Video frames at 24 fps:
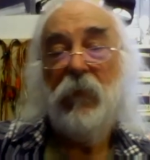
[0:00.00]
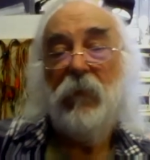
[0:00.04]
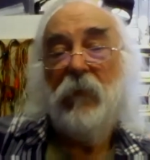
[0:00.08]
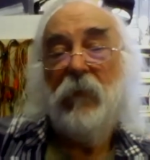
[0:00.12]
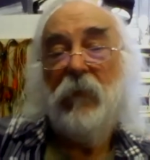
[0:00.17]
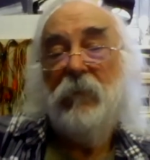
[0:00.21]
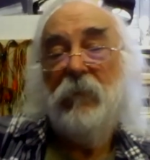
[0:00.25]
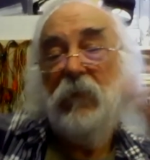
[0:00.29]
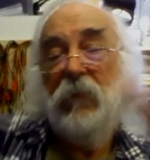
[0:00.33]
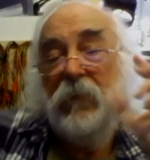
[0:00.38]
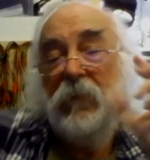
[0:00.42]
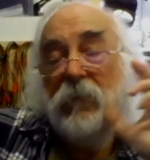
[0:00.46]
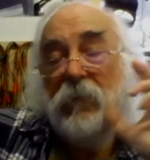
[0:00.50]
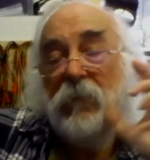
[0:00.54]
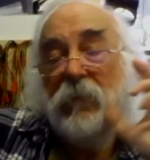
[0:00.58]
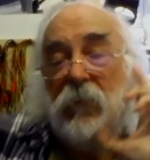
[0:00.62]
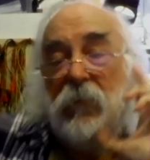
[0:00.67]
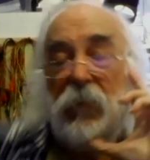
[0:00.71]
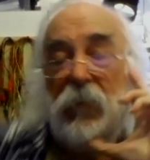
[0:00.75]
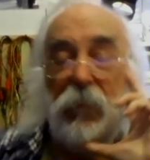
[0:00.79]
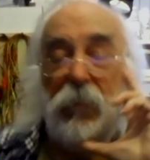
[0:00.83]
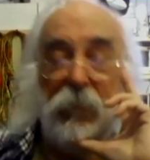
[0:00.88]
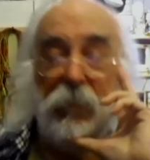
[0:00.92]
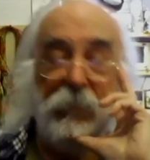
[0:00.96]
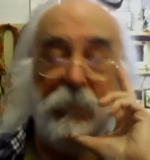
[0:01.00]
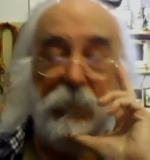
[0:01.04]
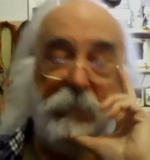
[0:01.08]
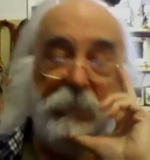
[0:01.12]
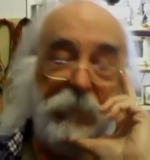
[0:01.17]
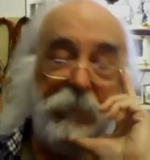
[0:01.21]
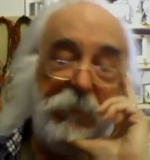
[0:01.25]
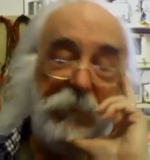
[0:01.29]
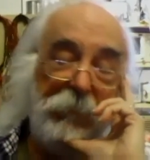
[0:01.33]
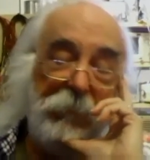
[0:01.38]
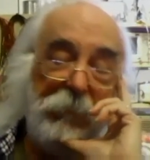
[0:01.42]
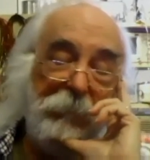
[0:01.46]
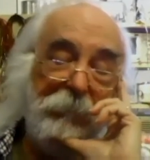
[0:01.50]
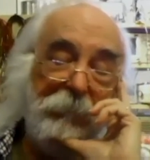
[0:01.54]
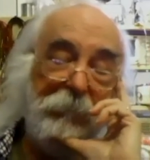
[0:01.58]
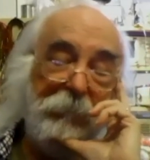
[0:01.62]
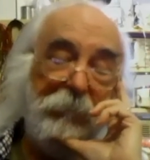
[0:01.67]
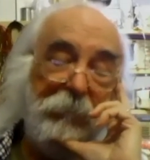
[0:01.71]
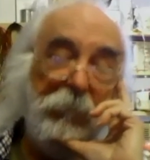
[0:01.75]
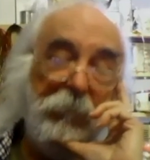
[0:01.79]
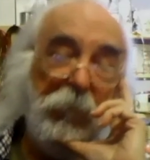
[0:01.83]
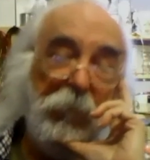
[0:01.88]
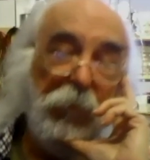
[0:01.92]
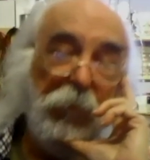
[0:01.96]
I don't know if you could
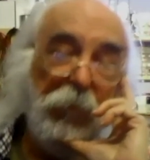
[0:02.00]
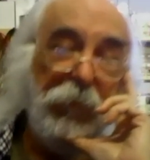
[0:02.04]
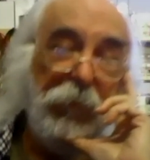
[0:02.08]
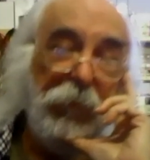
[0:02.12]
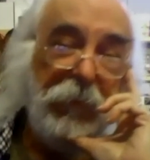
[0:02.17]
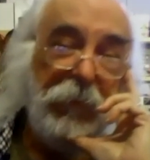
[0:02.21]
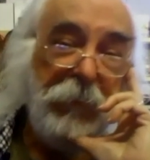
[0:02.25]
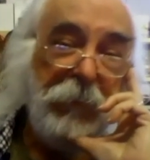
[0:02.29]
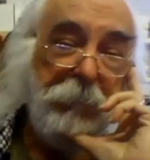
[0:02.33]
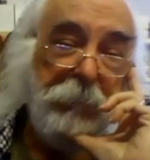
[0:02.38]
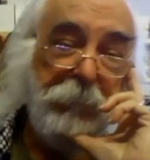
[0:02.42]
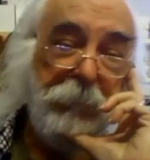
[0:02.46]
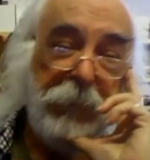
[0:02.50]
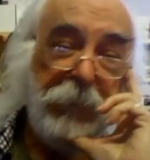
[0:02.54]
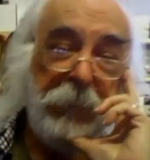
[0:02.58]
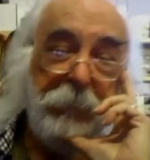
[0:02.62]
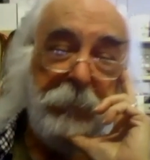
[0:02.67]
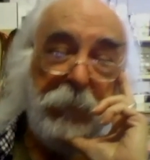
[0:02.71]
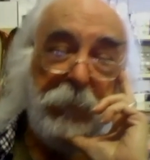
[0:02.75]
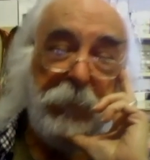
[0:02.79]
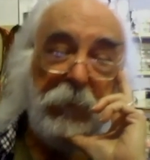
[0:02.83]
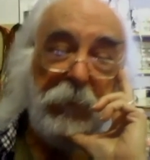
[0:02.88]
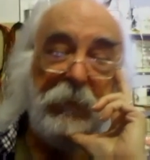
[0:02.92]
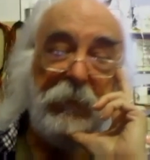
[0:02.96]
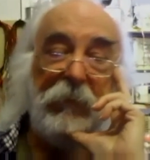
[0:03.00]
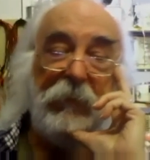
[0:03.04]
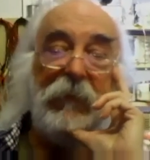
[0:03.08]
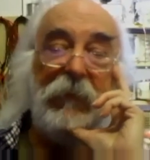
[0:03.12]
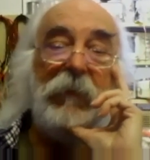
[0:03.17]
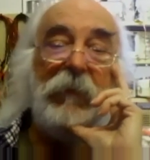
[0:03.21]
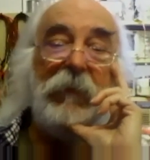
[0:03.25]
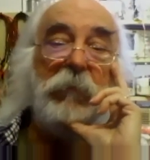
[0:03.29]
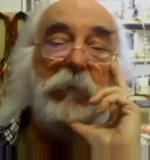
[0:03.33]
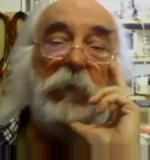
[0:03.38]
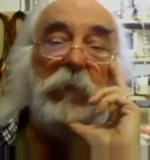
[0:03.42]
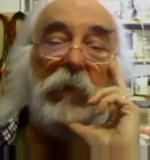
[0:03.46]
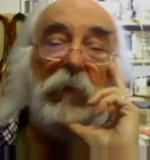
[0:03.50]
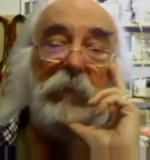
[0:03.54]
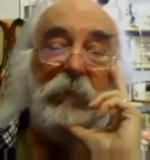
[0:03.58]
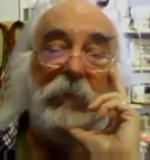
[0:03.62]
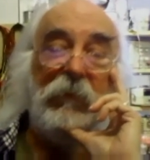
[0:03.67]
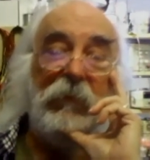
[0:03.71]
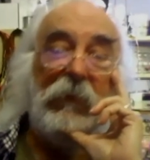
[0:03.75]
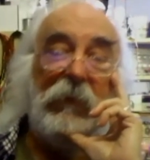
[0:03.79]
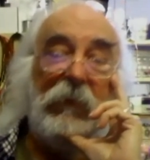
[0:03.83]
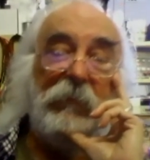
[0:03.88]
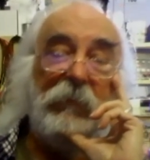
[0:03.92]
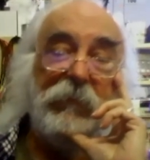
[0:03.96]
really pinpoint any one
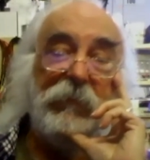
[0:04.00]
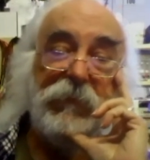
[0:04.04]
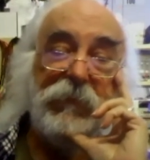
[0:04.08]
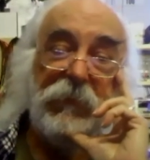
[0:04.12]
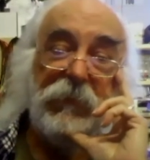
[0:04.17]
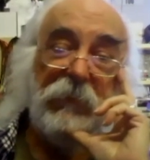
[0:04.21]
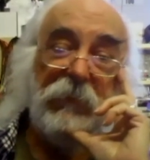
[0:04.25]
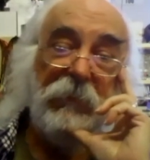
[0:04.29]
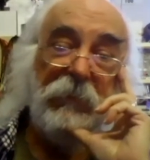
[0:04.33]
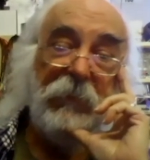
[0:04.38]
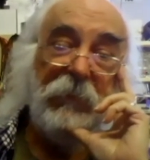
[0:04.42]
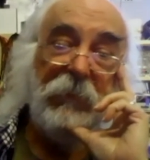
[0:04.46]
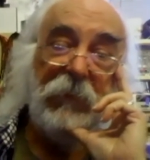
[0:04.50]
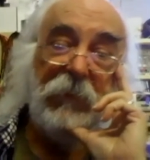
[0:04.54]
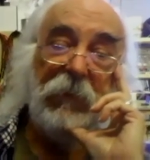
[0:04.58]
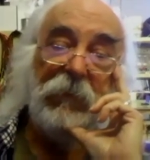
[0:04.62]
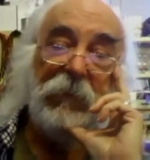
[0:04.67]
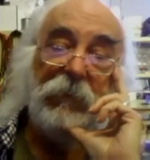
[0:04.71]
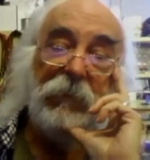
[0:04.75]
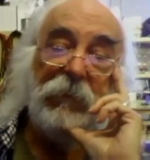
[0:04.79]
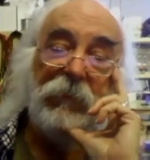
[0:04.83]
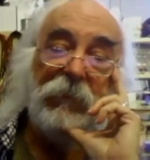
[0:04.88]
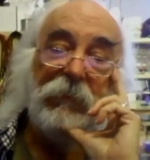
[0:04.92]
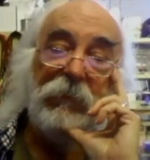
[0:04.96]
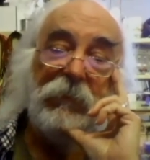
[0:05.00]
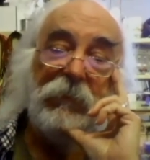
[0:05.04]
that outshone the others.